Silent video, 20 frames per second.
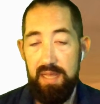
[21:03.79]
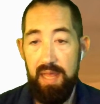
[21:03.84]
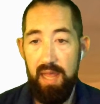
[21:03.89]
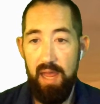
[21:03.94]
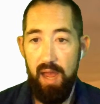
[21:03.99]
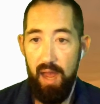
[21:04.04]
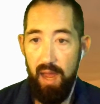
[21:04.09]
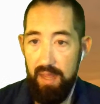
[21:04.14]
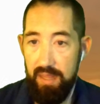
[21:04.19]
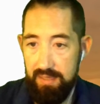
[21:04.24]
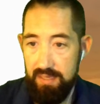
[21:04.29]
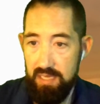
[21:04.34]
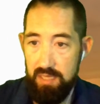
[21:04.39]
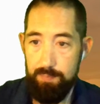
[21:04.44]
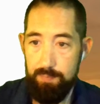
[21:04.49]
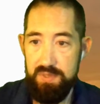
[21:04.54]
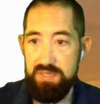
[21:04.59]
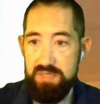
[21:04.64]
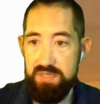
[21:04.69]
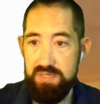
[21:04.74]
I keep
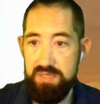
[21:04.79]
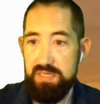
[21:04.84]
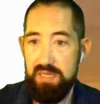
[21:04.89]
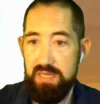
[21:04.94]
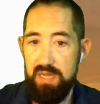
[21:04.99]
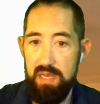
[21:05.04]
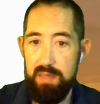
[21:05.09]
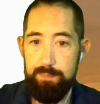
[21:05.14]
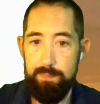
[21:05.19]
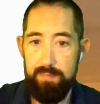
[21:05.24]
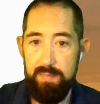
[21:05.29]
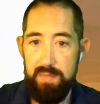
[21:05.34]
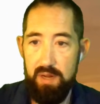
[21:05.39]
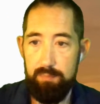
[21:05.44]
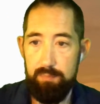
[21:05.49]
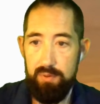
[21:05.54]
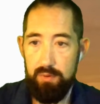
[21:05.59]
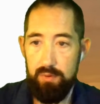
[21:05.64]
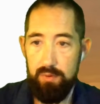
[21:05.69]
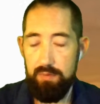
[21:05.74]
a Skype
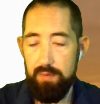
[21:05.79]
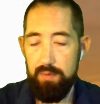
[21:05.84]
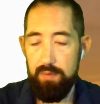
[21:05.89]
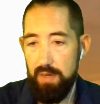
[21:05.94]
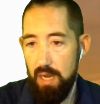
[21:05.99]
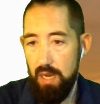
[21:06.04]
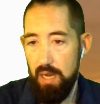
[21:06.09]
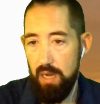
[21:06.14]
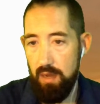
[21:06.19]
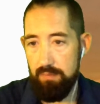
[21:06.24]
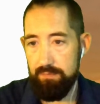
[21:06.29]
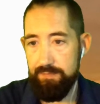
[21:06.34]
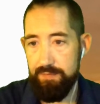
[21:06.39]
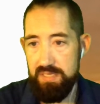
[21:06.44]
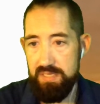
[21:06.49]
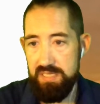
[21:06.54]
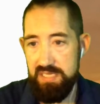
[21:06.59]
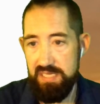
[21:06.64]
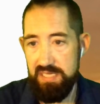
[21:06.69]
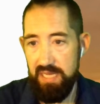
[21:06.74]
number um, for the
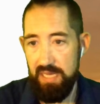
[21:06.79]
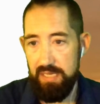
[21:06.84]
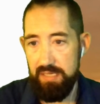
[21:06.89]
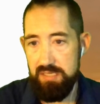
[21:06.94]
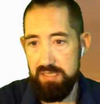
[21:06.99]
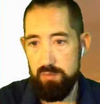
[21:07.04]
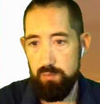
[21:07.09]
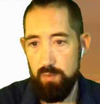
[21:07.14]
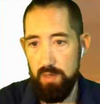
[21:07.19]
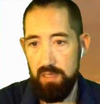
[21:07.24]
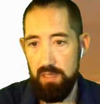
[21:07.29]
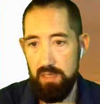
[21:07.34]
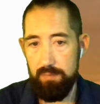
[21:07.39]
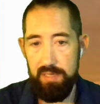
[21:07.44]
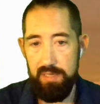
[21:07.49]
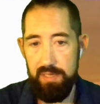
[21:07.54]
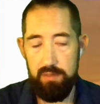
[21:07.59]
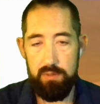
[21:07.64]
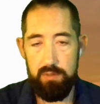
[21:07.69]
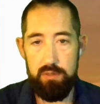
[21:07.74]
States while I'm
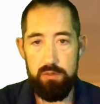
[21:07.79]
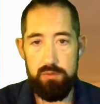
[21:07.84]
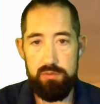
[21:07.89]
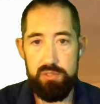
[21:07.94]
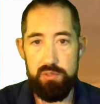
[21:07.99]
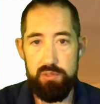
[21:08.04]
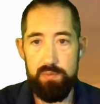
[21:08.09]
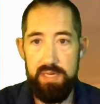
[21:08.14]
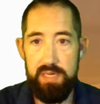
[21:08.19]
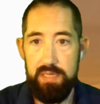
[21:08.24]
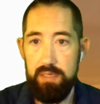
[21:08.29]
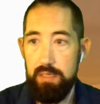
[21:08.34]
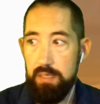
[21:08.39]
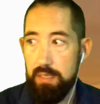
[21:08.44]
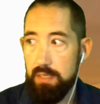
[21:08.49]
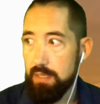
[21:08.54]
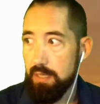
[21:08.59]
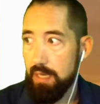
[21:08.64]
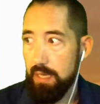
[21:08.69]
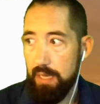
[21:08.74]
here in Costa Rica
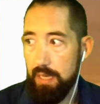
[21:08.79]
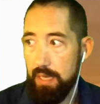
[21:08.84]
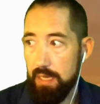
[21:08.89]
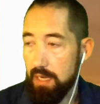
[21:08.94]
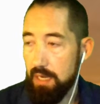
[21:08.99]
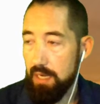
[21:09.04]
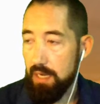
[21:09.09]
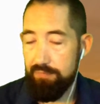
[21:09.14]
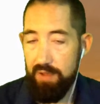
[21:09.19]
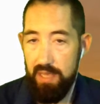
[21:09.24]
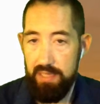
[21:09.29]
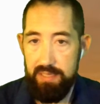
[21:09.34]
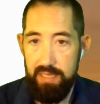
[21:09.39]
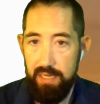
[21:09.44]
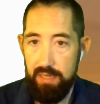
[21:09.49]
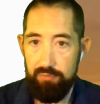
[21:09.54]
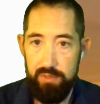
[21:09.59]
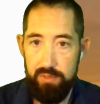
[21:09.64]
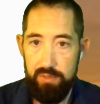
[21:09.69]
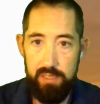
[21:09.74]
and I've had that
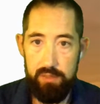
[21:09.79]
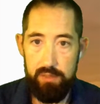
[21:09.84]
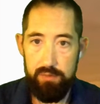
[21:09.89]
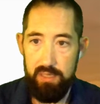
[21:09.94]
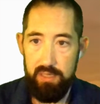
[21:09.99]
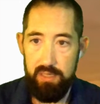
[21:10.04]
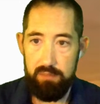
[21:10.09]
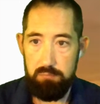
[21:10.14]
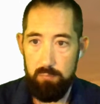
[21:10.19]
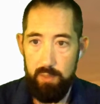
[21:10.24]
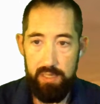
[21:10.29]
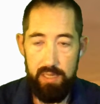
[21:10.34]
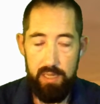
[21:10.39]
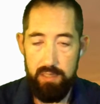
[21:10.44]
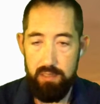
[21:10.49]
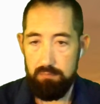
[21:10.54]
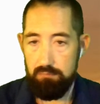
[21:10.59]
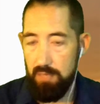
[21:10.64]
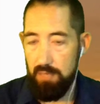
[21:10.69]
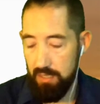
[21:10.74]
every year. That way I
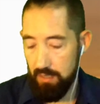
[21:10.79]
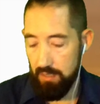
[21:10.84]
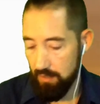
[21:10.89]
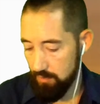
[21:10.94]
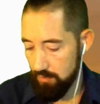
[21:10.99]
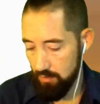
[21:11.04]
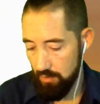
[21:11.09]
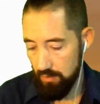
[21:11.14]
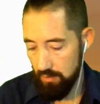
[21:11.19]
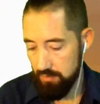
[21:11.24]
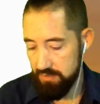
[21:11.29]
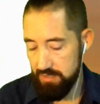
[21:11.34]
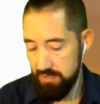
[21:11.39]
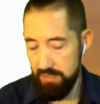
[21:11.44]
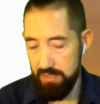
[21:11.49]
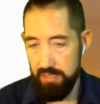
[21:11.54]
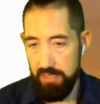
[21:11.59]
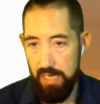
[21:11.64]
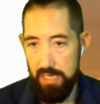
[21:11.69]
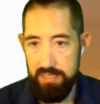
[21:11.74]
can make any calls in the
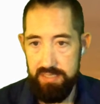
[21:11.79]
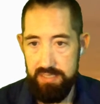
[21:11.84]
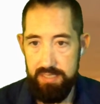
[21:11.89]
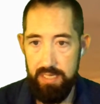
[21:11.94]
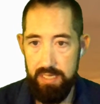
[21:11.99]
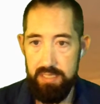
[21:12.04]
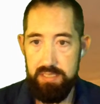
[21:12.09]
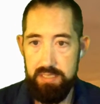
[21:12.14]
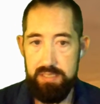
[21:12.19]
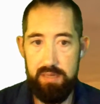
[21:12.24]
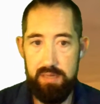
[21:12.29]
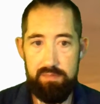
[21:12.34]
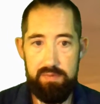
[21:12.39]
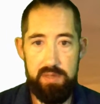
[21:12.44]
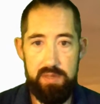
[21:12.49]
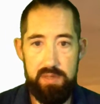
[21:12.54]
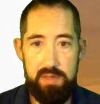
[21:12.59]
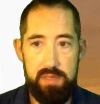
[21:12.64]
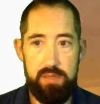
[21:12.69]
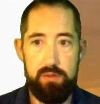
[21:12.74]
United States, have
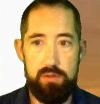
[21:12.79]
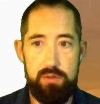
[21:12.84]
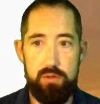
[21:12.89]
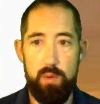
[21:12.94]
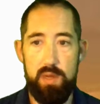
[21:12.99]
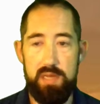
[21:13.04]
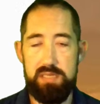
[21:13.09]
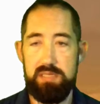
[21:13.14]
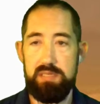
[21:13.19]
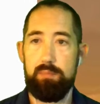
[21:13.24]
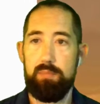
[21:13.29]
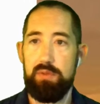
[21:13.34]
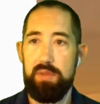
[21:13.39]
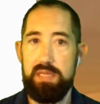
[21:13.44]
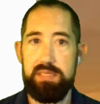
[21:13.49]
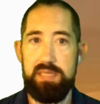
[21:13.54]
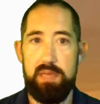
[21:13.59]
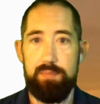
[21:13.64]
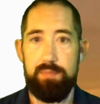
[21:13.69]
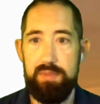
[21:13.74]
a US number, that
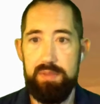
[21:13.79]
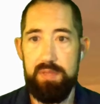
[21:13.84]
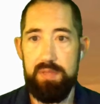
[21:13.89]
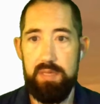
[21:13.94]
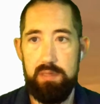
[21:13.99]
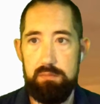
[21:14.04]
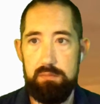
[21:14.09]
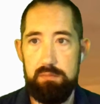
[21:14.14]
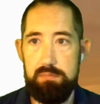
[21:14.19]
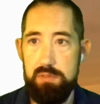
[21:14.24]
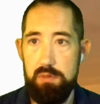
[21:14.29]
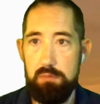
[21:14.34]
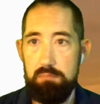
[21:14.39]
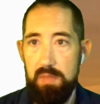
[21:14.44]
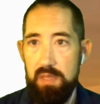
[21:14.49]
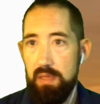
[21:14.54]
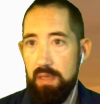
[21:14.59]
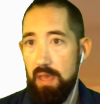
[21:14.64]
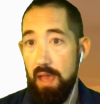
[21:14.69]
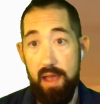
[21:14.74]
type of thing. So
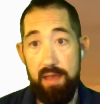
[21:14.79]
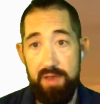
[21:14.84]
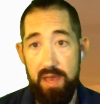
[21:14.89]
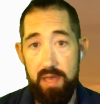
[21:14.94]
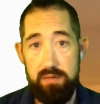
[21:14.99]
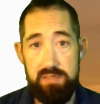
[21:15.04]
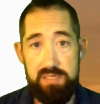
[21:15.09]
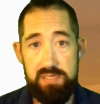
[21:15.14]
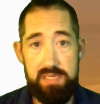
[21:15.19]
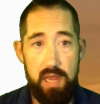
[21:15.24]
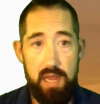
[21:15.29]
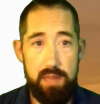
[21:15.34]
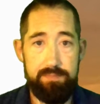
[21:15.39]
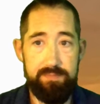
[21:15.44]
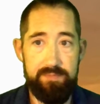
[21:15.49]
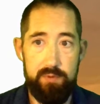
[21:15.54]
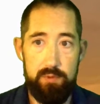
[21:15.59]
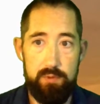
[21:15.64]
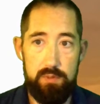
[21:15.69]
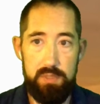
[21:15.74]
I've had Skype
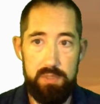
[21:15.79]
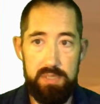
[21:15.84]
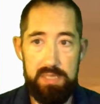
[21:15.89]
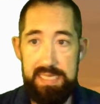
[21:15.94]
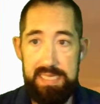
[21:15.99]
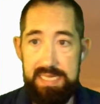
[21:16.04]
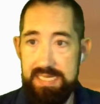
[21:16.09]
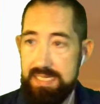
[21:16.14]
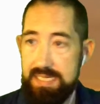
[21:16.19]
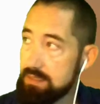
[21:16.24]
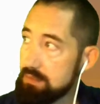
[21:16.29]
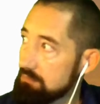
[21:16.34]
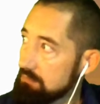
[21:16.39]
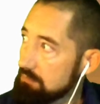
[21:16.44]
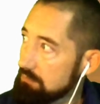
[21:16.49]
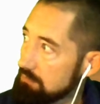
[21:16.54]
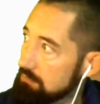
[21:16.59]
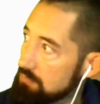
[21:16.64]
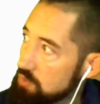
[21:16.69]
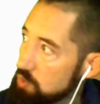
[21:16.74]
for at least
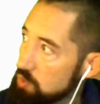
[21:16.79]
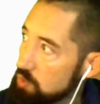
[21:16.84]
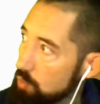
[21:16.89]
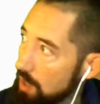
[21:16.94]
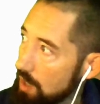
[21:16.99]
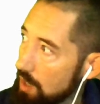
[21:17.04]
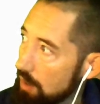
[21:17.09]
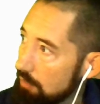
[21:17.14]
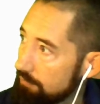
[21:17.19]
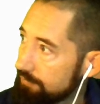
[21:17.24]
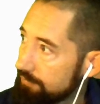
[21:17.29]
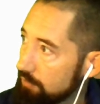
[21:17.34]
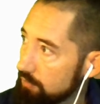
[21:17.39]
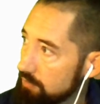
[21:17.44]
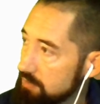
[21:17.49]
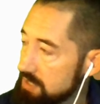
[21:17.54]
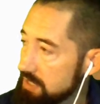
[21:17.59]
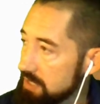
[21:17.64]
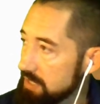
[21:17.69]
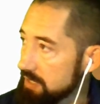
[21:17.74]
12,
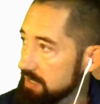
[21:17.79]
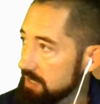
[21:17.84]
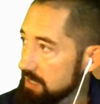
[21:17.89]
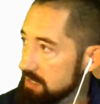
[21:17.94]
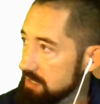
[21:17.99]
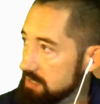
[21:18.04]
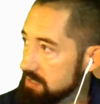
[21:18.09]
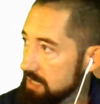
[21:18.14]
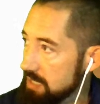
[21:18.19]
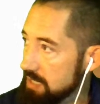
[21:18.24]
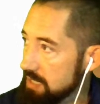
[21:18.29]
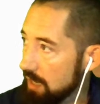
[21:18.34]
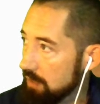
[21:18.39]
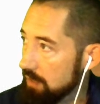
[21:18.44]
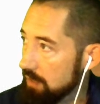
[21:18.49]
13 years now.